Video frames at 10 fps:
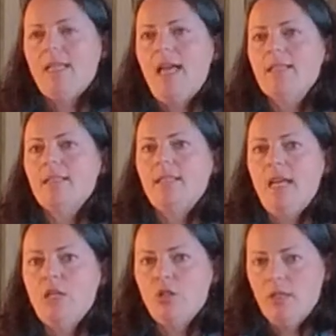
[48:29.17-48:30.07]

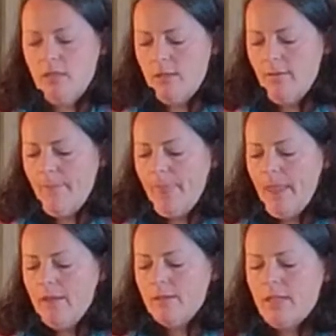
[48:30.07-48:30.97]
hesitation
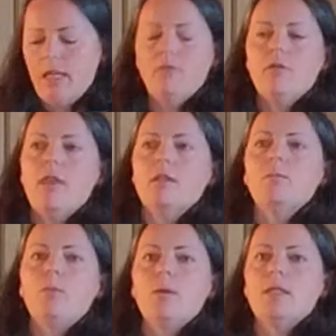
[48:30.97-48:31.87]
saved this
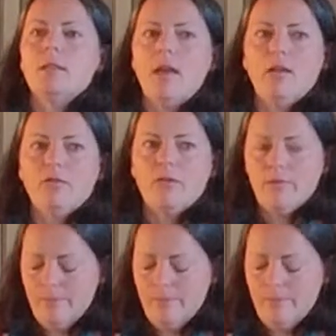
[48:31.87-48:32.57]
boy's life.